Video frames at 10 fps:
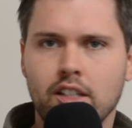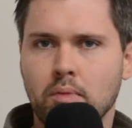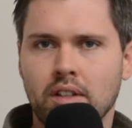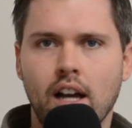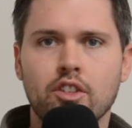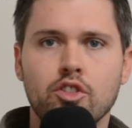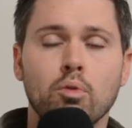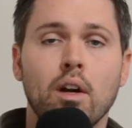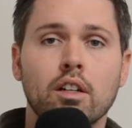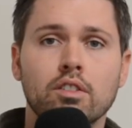but not sure
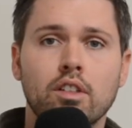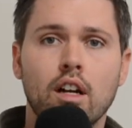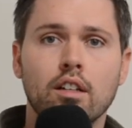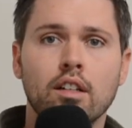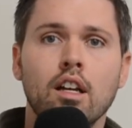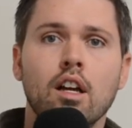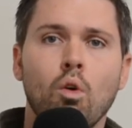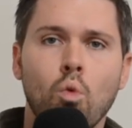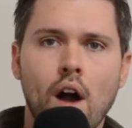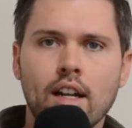where to start?
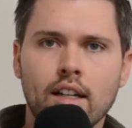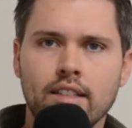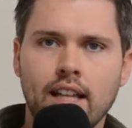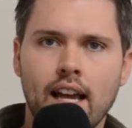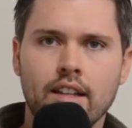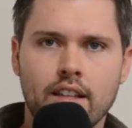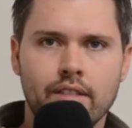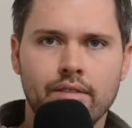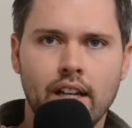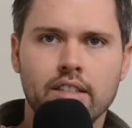why not attend the
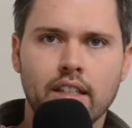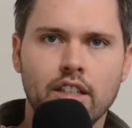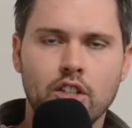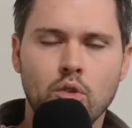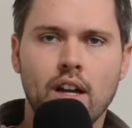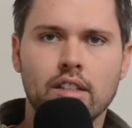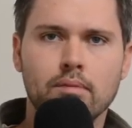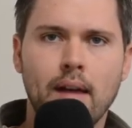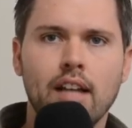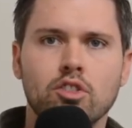Investing in the US
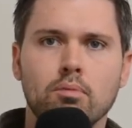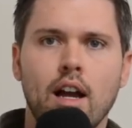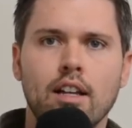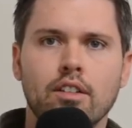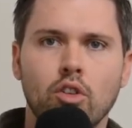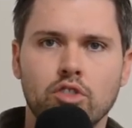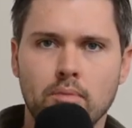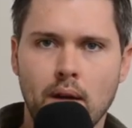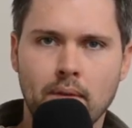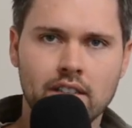Mastermind hosted
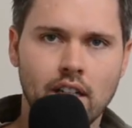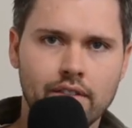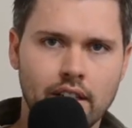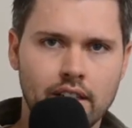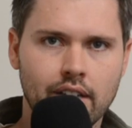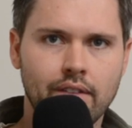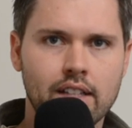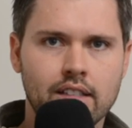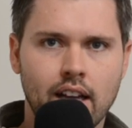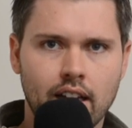by myself and Nick
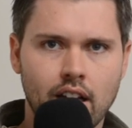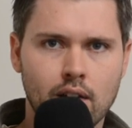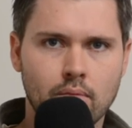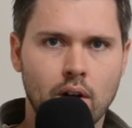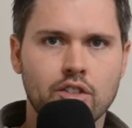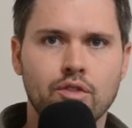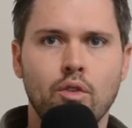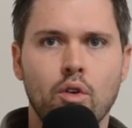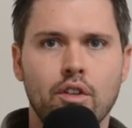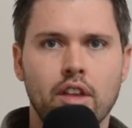Van Dyke on March
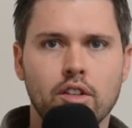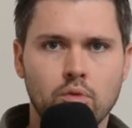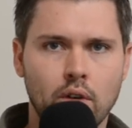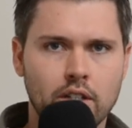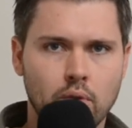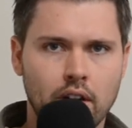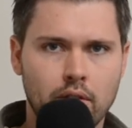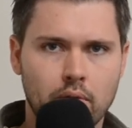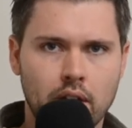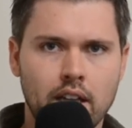4th,
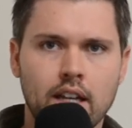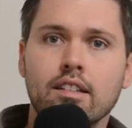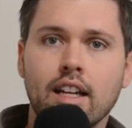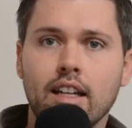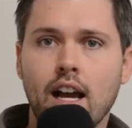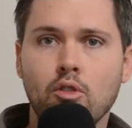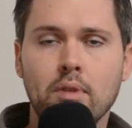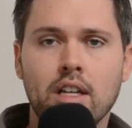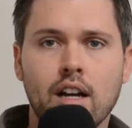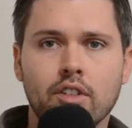2023? Nick and I will
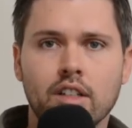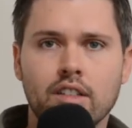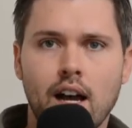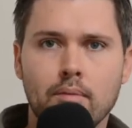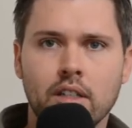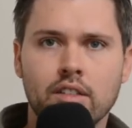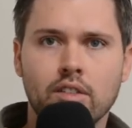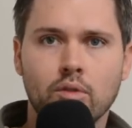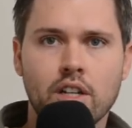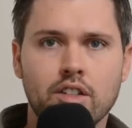be covering topics
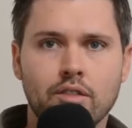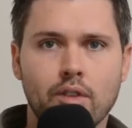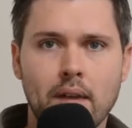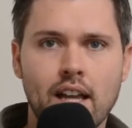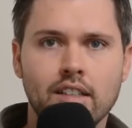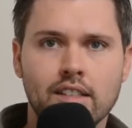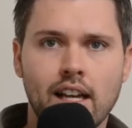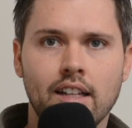ranging from A to Z,